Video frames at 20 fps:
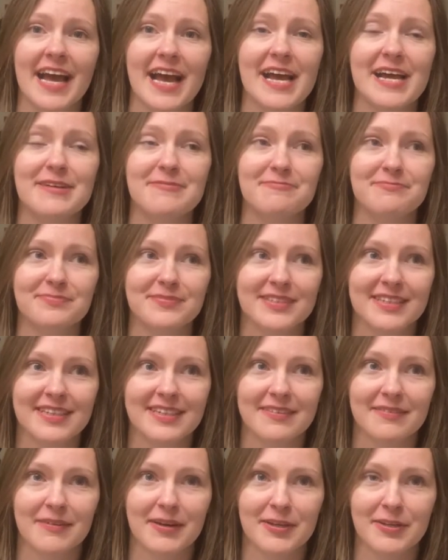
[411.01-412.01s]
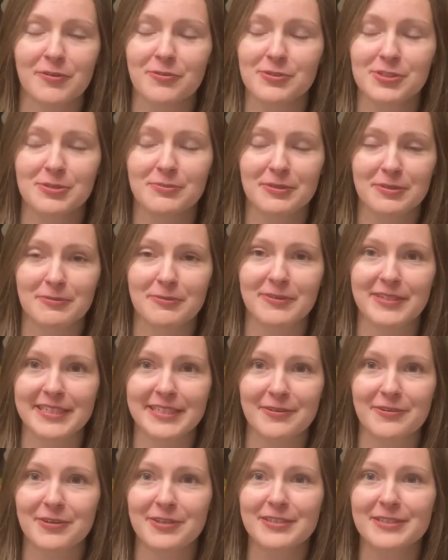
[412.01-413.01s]
I know some of them are really
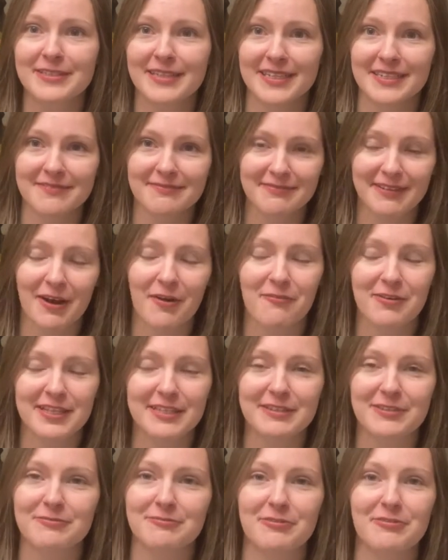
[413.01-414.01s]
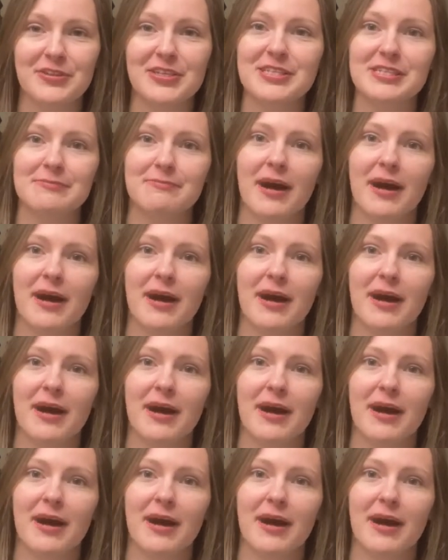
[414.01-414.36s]
good and got really good reviews,